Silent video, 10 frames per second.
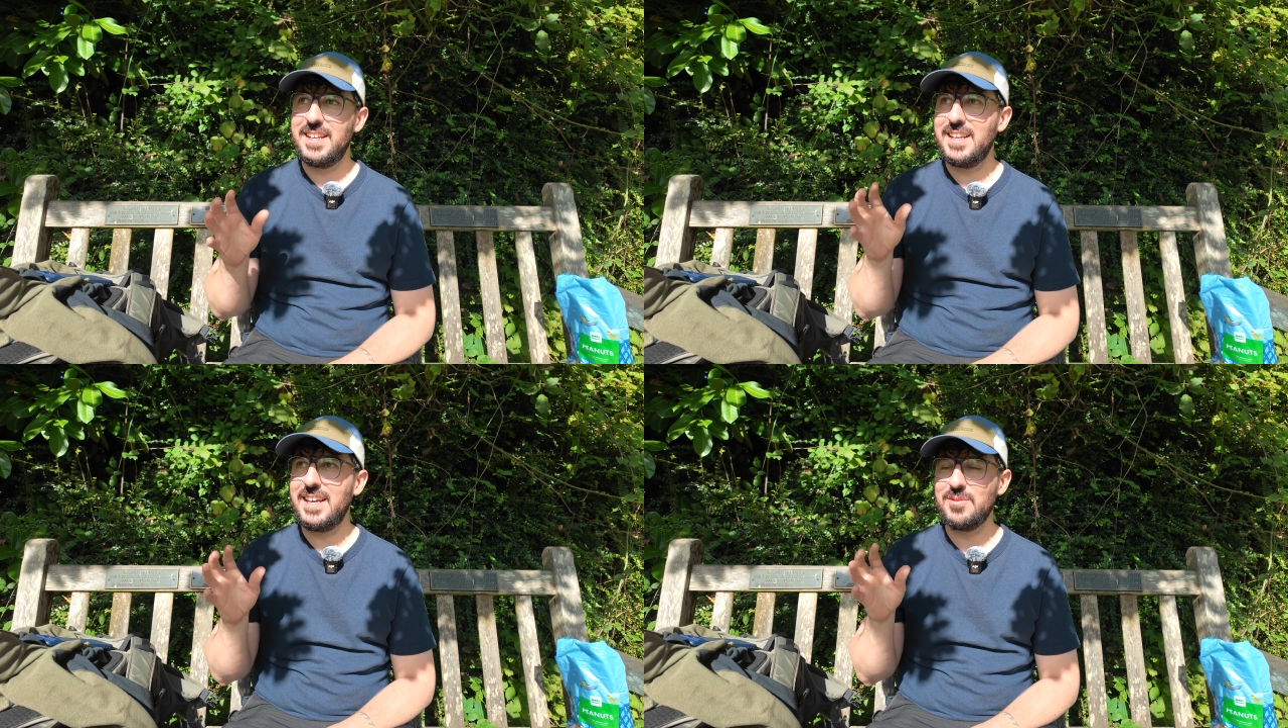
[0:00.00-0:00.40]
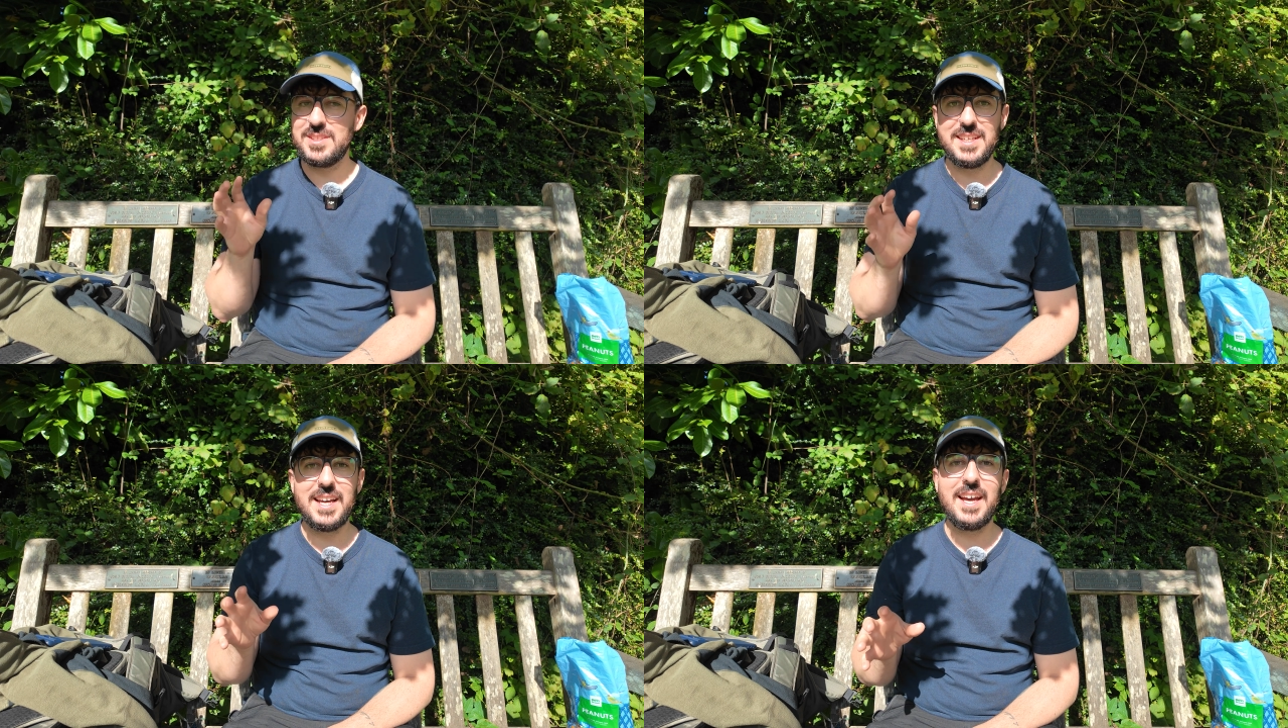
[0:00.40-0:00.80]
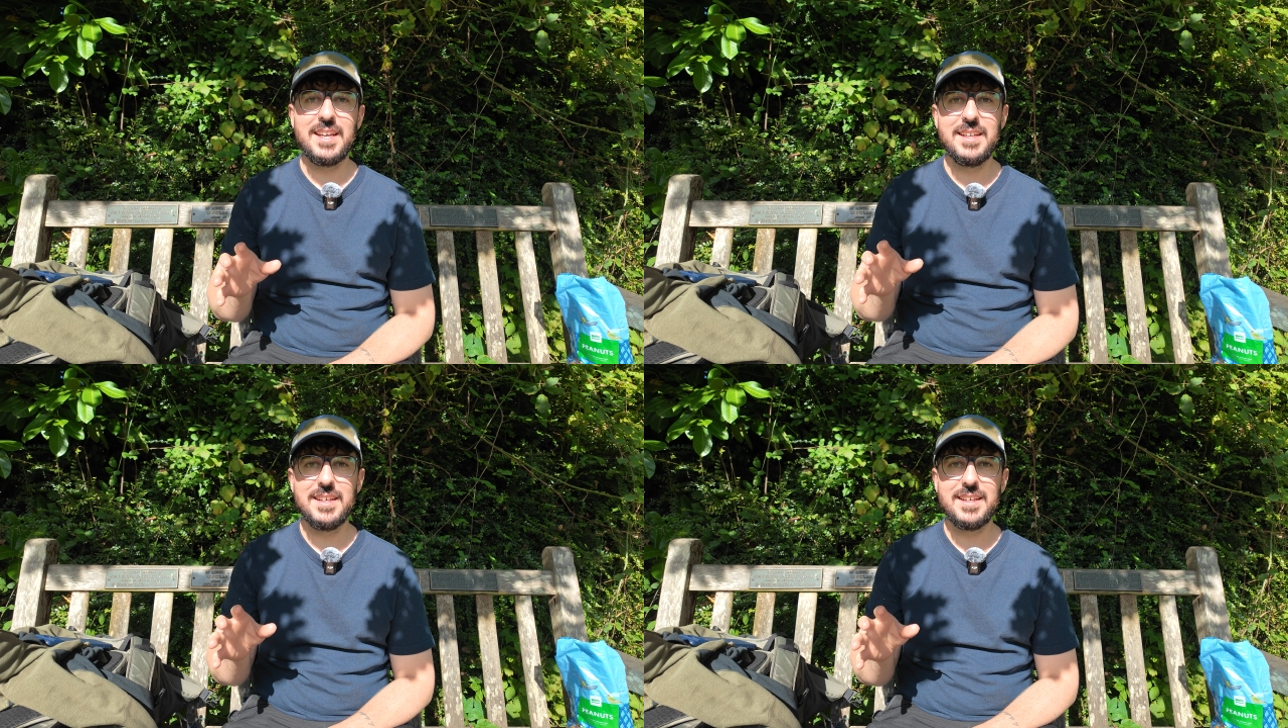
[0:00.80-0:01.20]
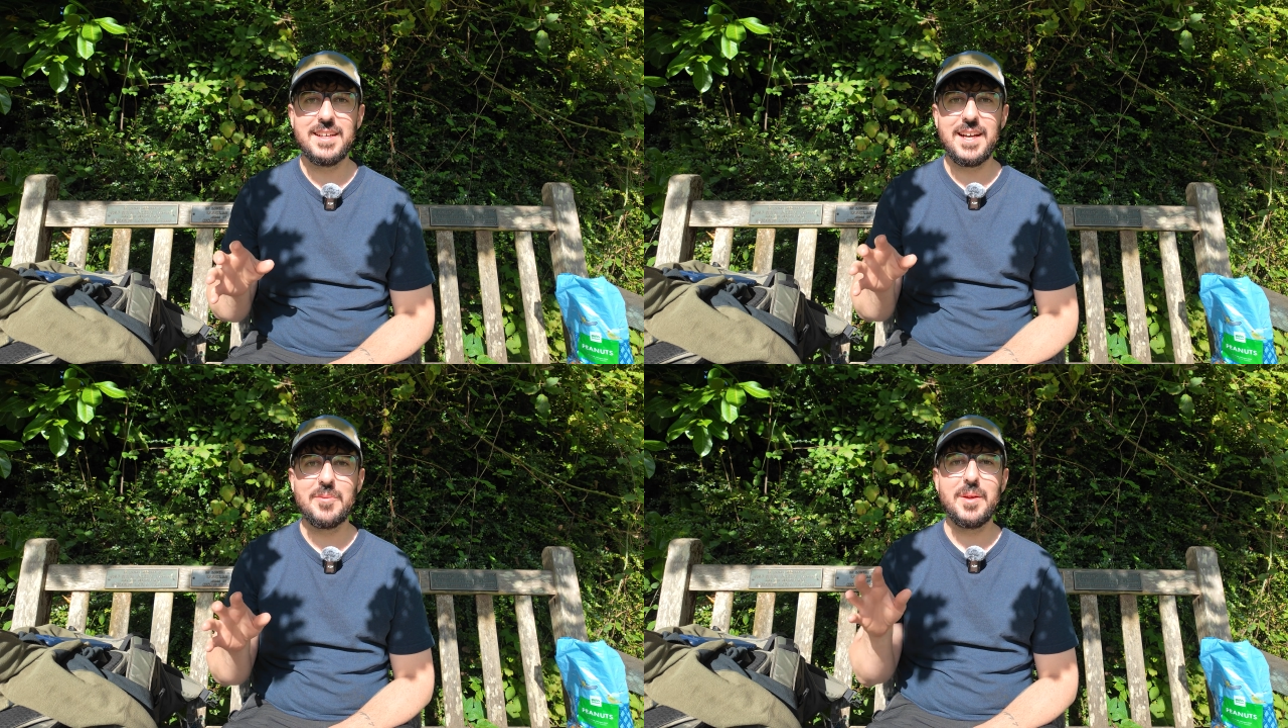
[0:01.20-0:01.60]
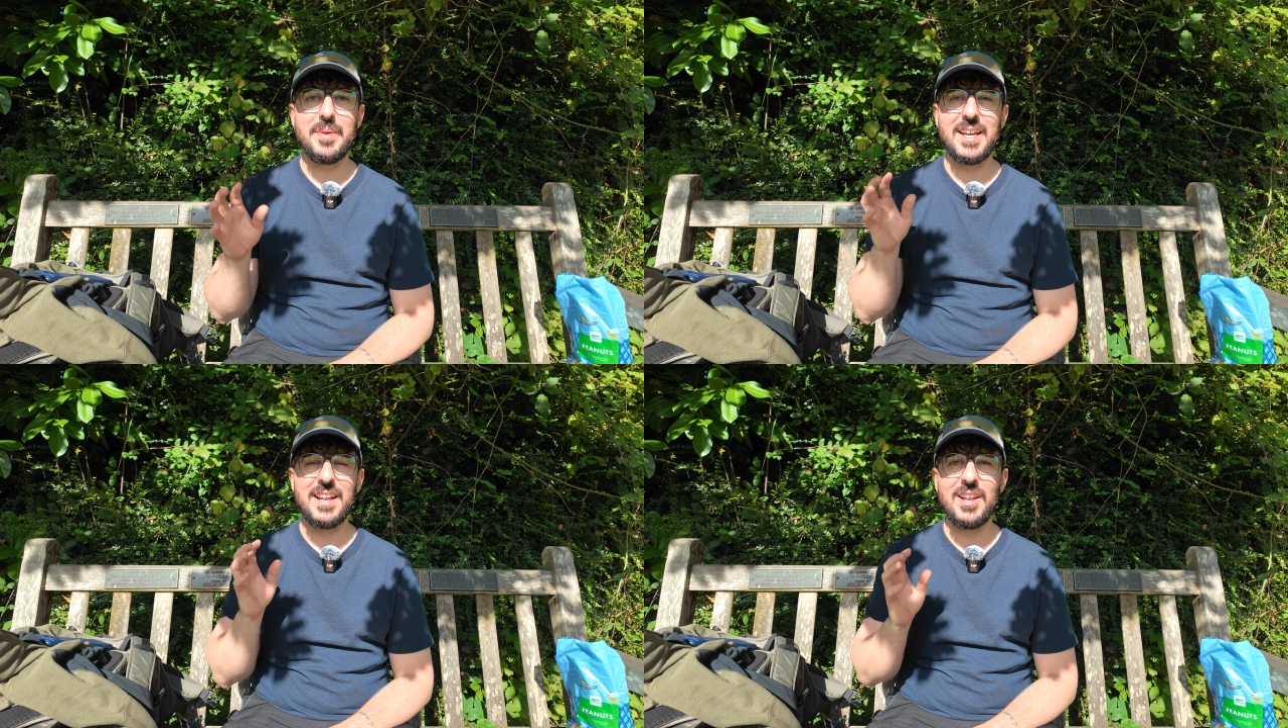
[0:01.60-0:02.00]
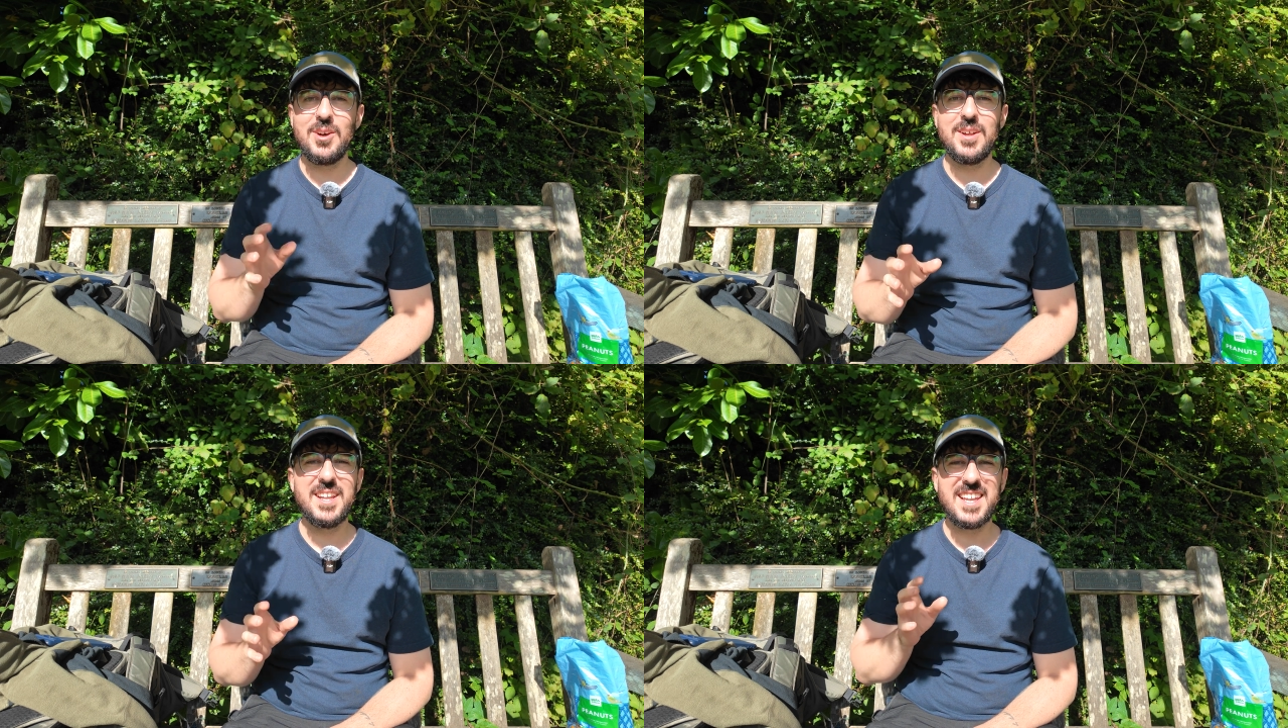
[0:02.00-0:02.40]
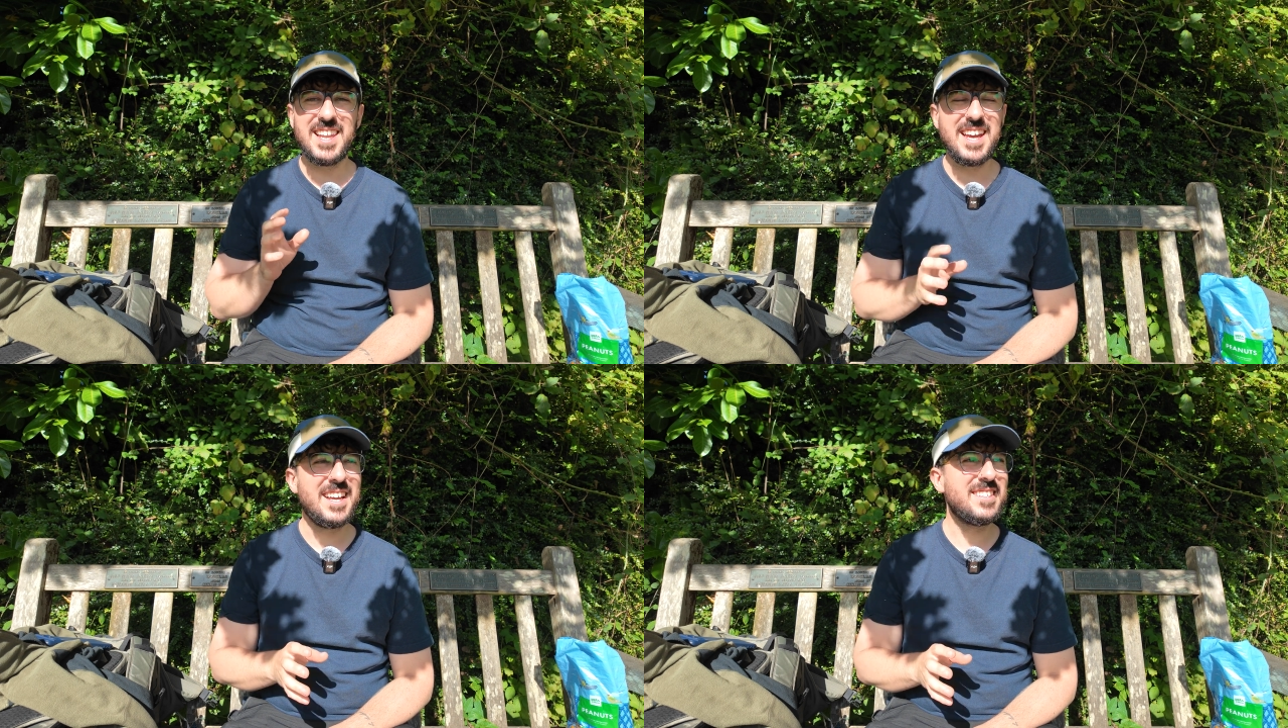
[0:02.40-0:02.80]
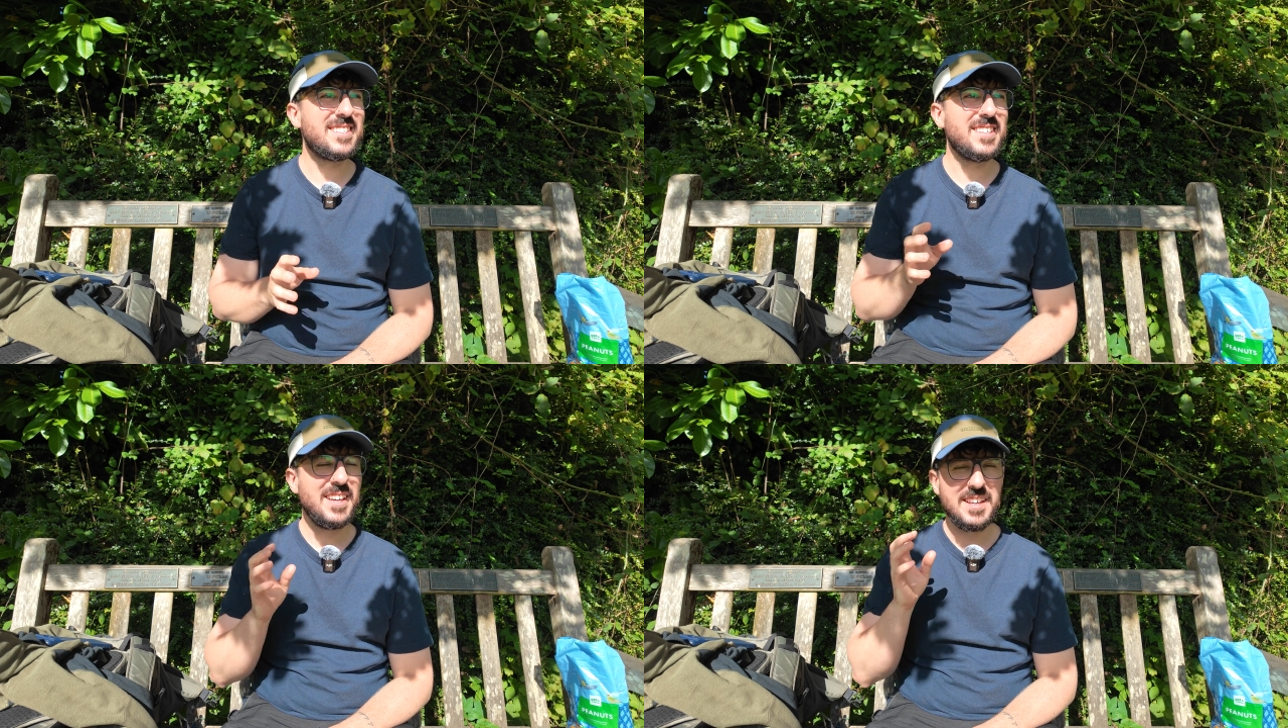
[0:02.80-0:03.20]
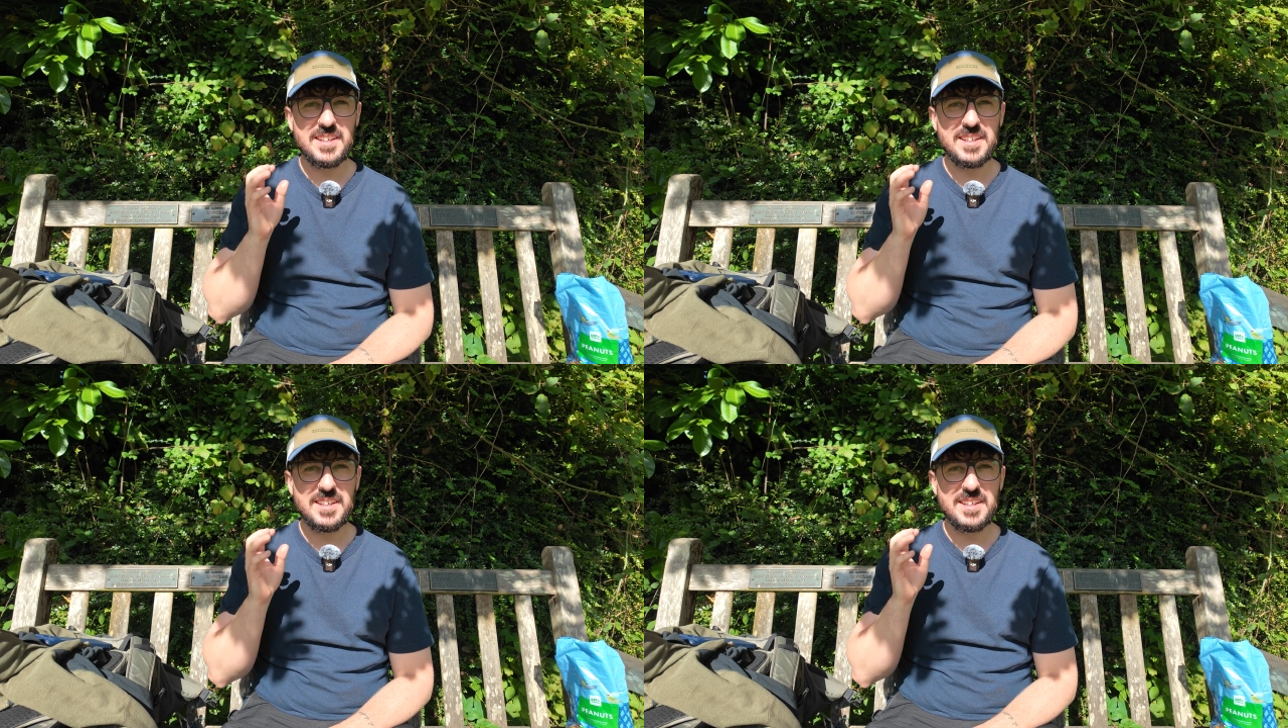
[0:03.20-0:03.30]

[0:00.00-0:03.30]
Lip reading: Now today I'm going to be a lot less